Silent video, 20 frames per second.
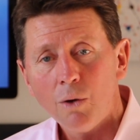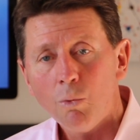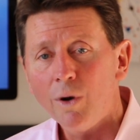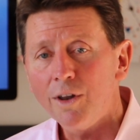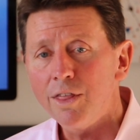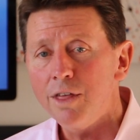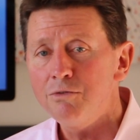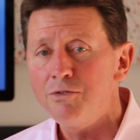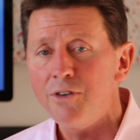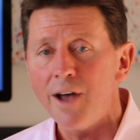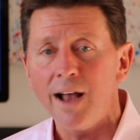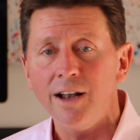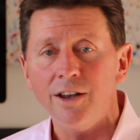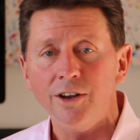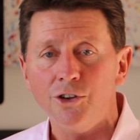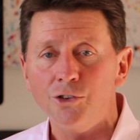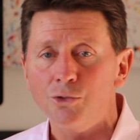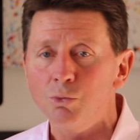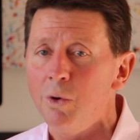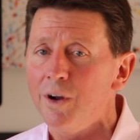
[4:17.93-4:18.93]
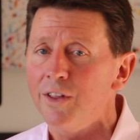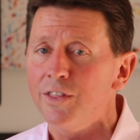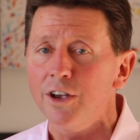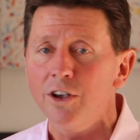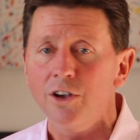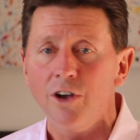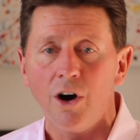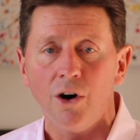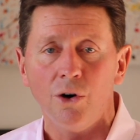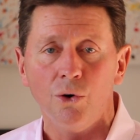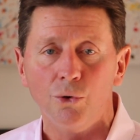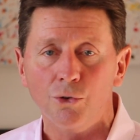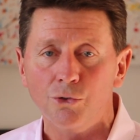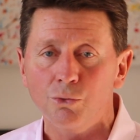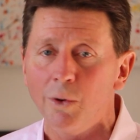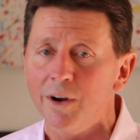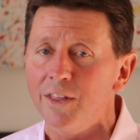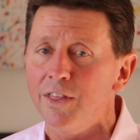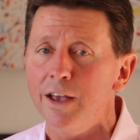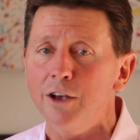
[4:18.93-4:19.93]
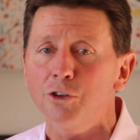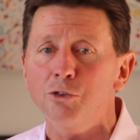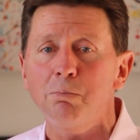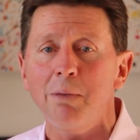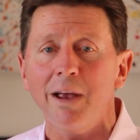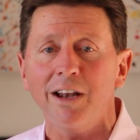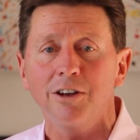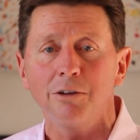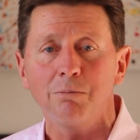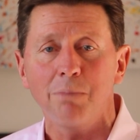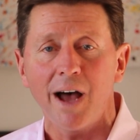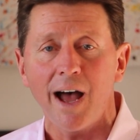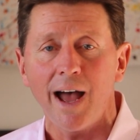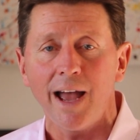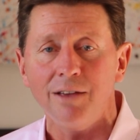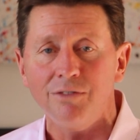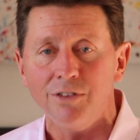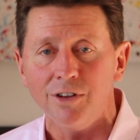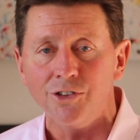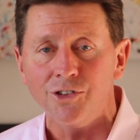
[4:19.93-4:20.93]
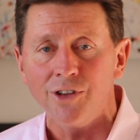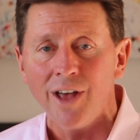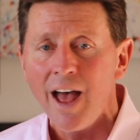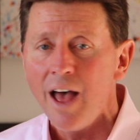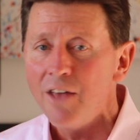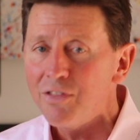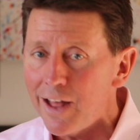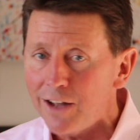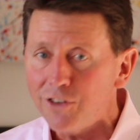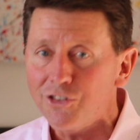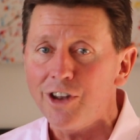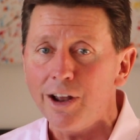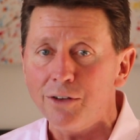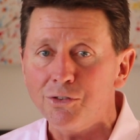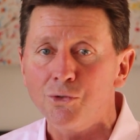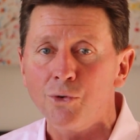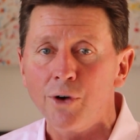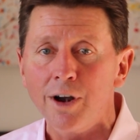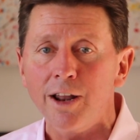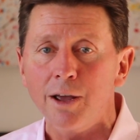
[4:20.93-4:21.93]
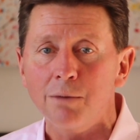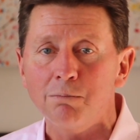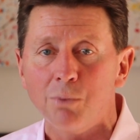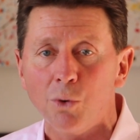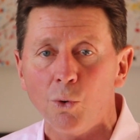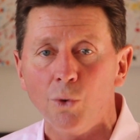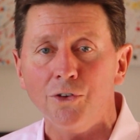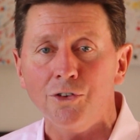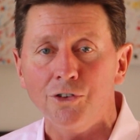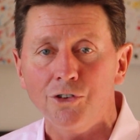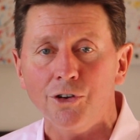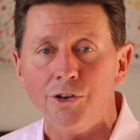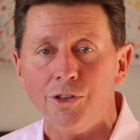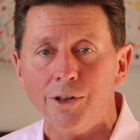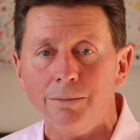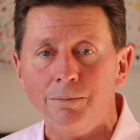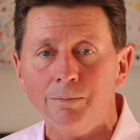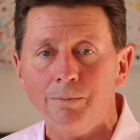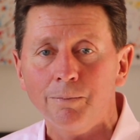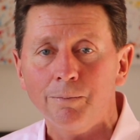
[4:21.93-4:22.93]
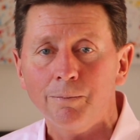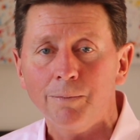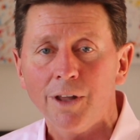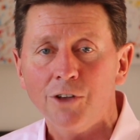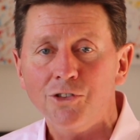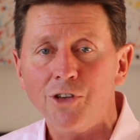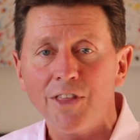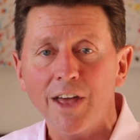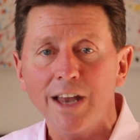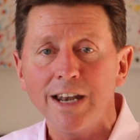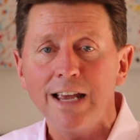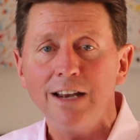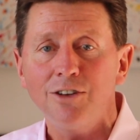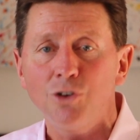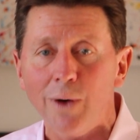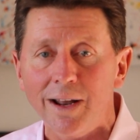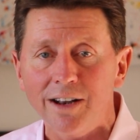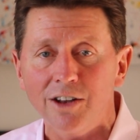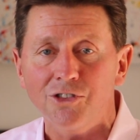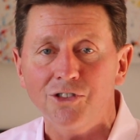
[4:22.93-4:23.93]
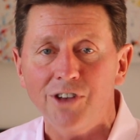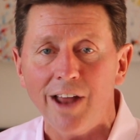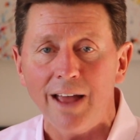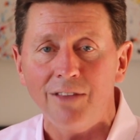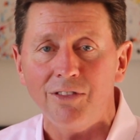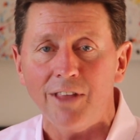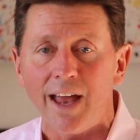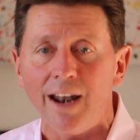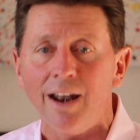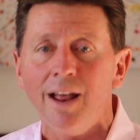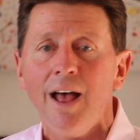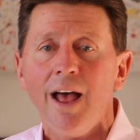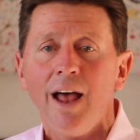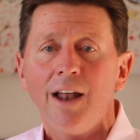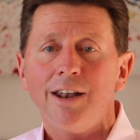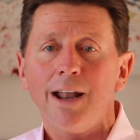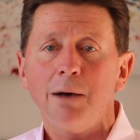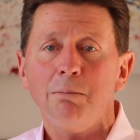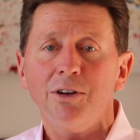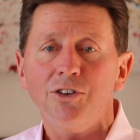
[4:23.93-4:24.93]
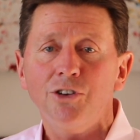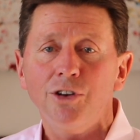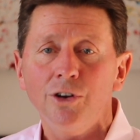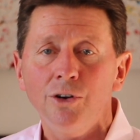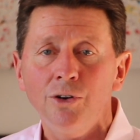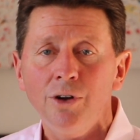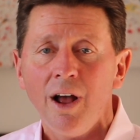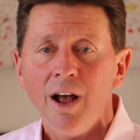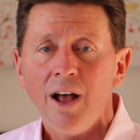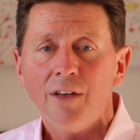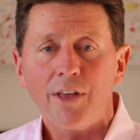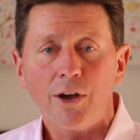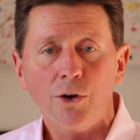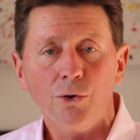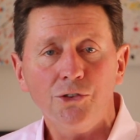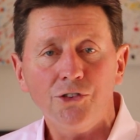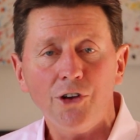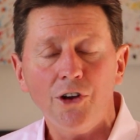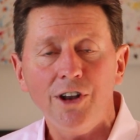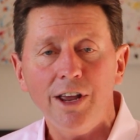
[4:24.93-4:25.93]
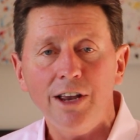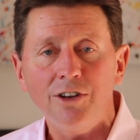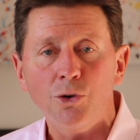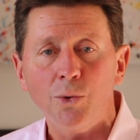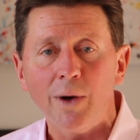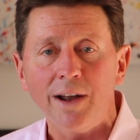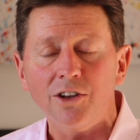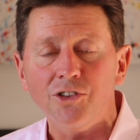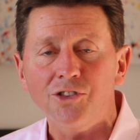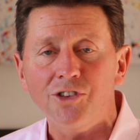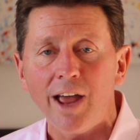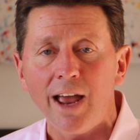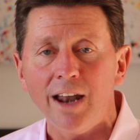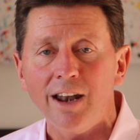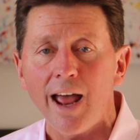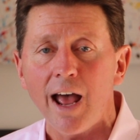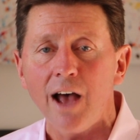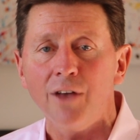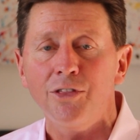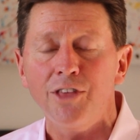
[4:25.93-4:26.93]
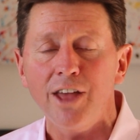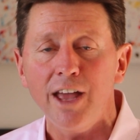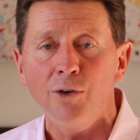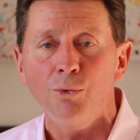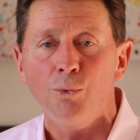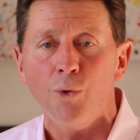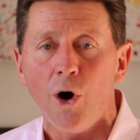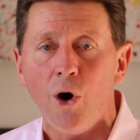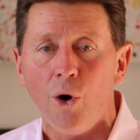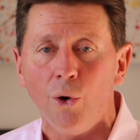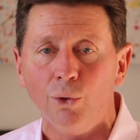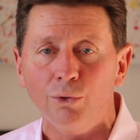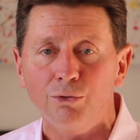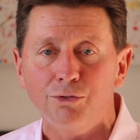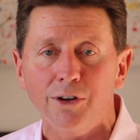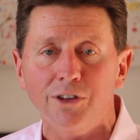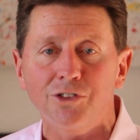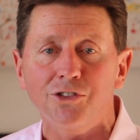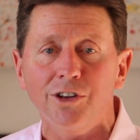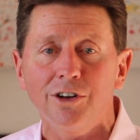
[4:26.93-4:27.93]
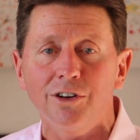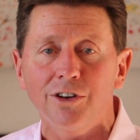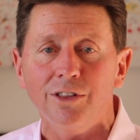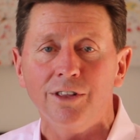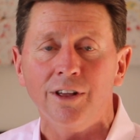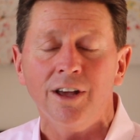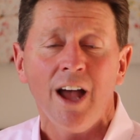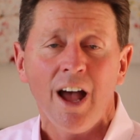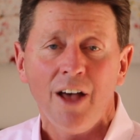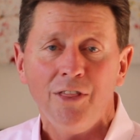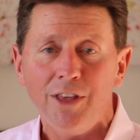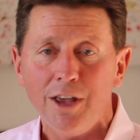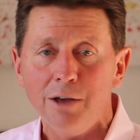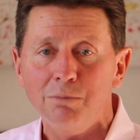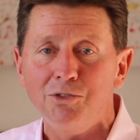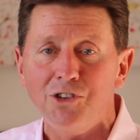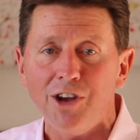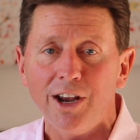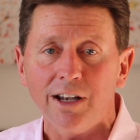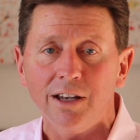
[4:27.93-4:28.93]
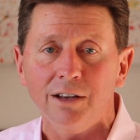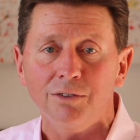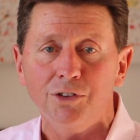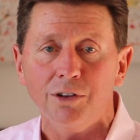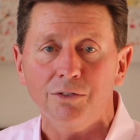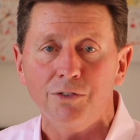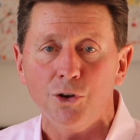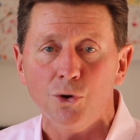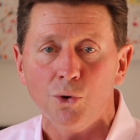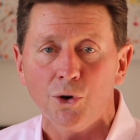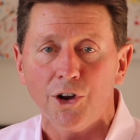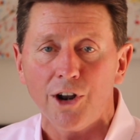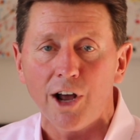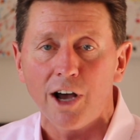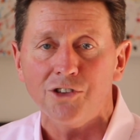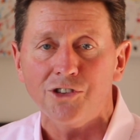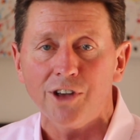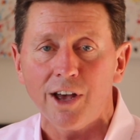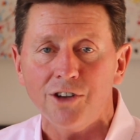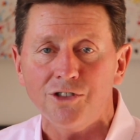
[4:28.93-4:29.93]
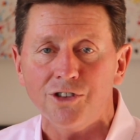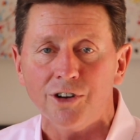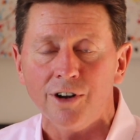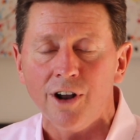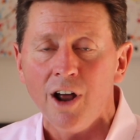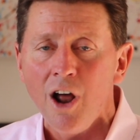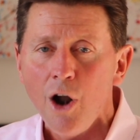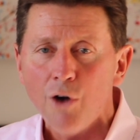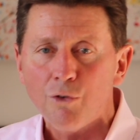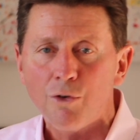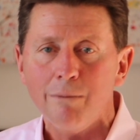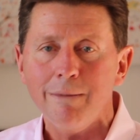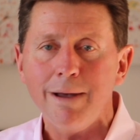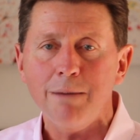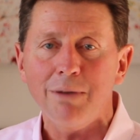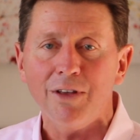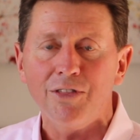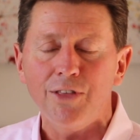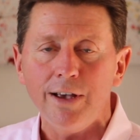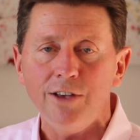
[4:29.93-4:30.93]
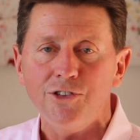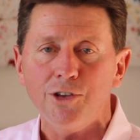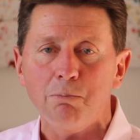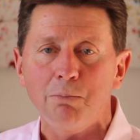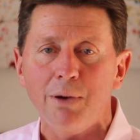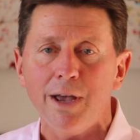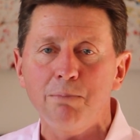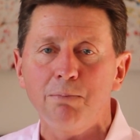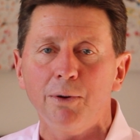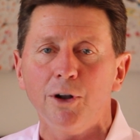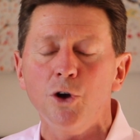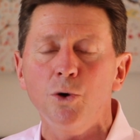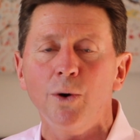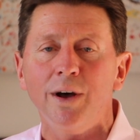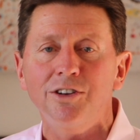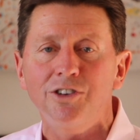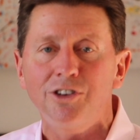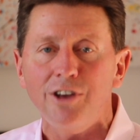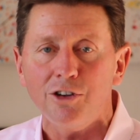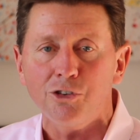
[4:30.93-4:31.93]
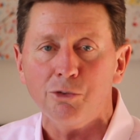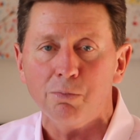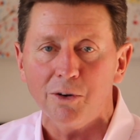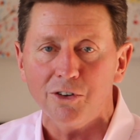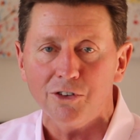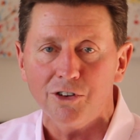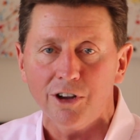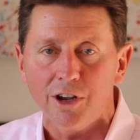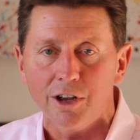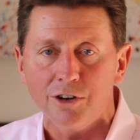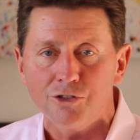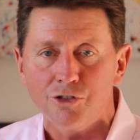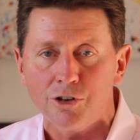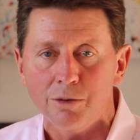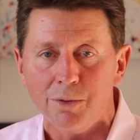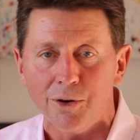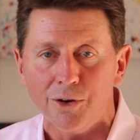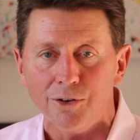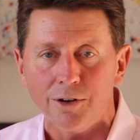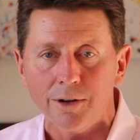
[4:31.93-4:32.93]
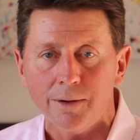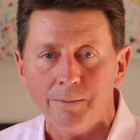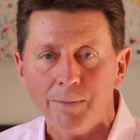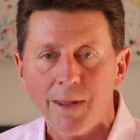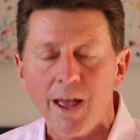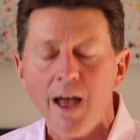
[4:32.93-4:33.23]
What are the values? What are the goals? What are the expected behaviours? That stuff's really important to them. So they need to understand that. Number 2, they also need to understand how their role fits into the objectives of the organisation. Remember, these are people who are desperate to contribute.